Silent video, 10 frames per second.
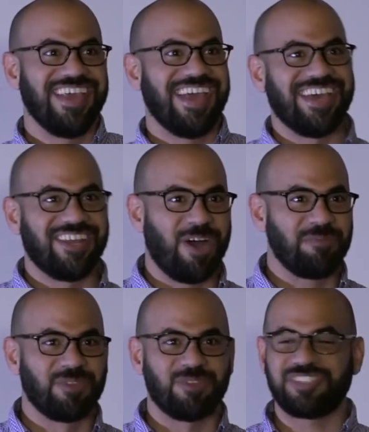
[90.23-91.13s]
And now I'm
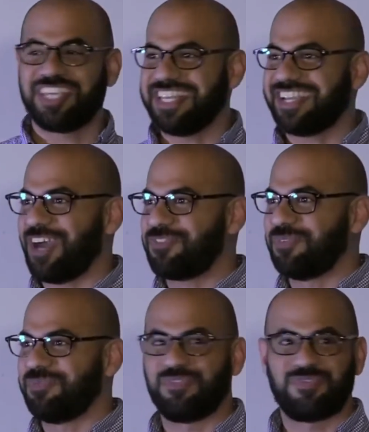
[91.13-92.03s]
the little skinny guy
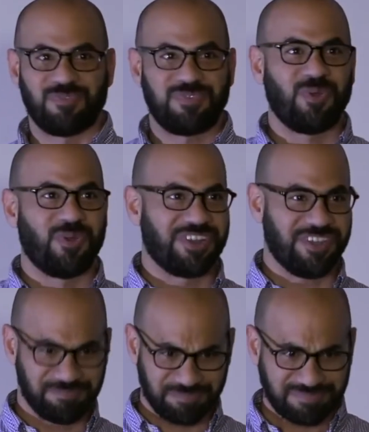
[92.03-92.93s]
from Florida